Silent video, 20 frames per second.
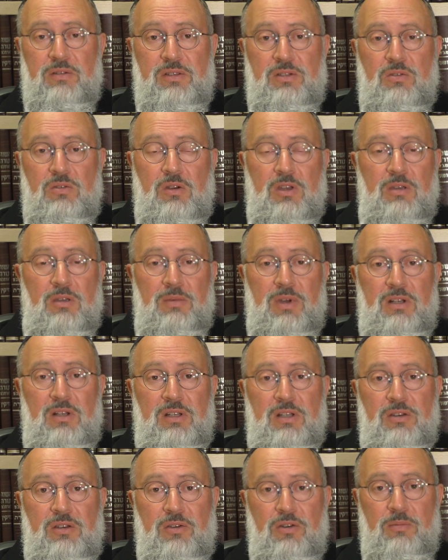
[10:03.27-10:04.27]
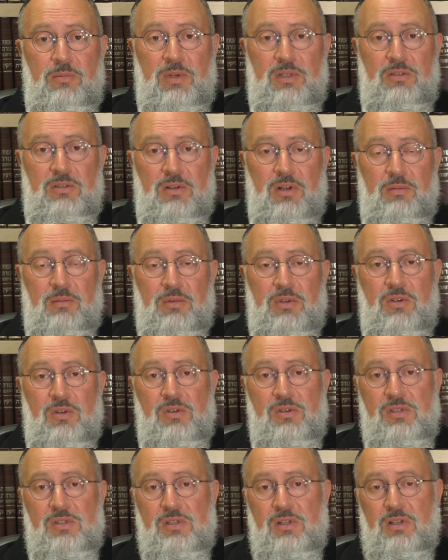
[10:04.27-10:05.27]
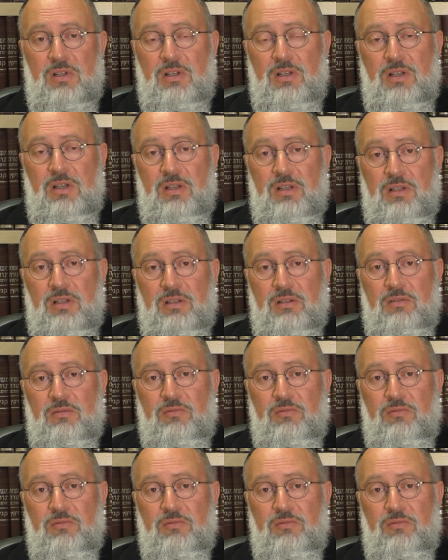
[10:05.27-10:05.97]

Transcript: it's talking about Nikroba Torah because uh,